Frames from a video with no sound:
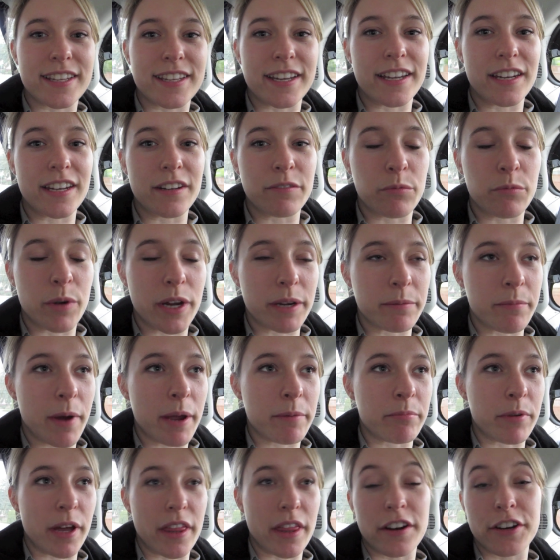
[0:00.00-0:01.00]
that when
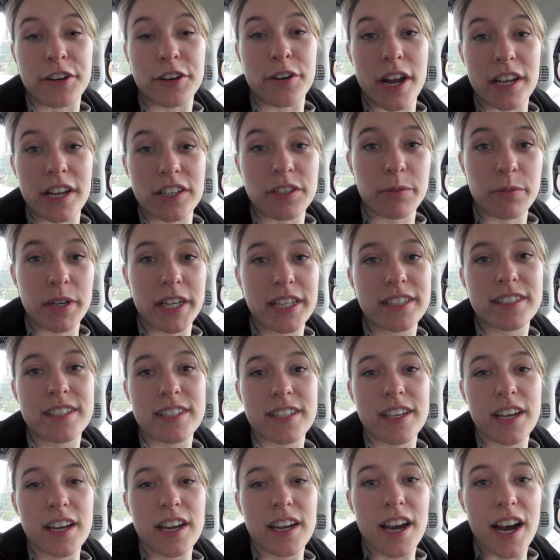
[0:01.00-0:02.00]
my brother
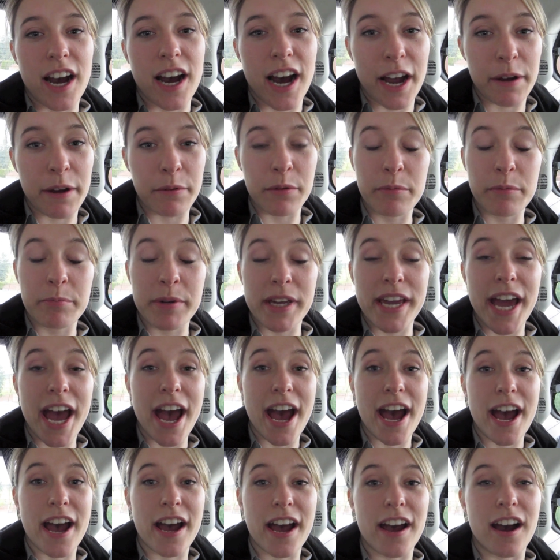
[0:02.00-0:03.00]
graduates, I will be
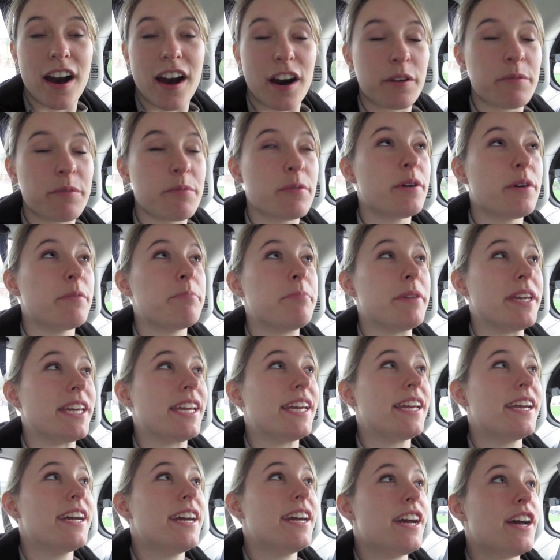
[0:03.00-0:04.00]
ha I will
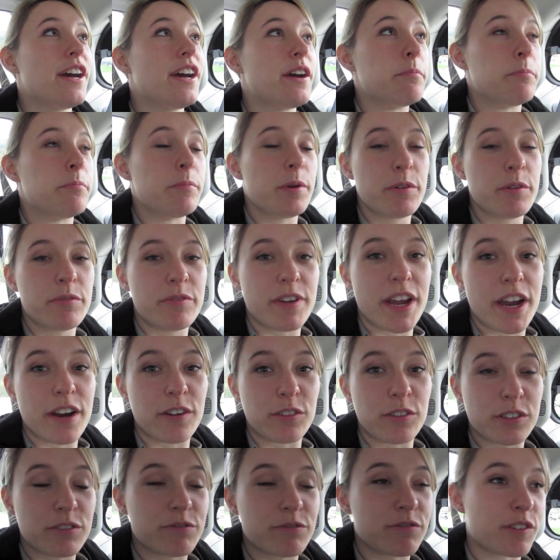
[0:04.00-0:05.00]
be moved
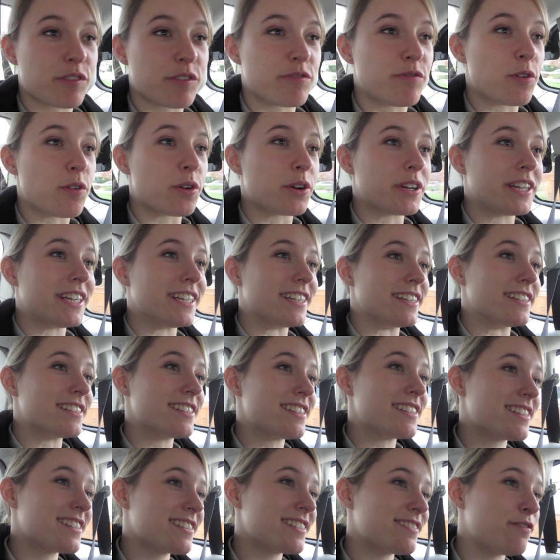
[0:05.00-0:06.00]
out for four
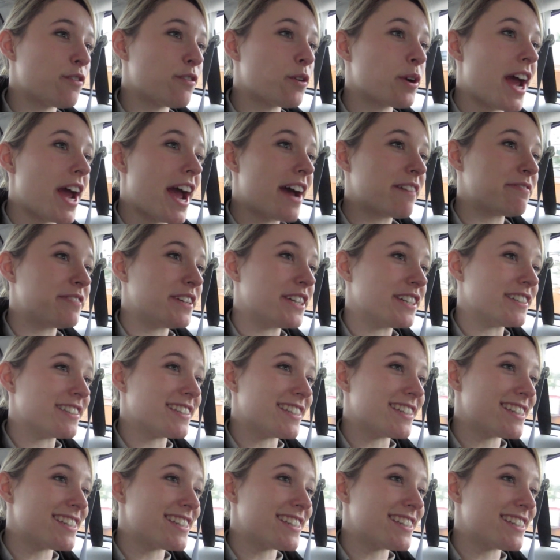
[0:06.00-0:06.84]
years, four and a half years.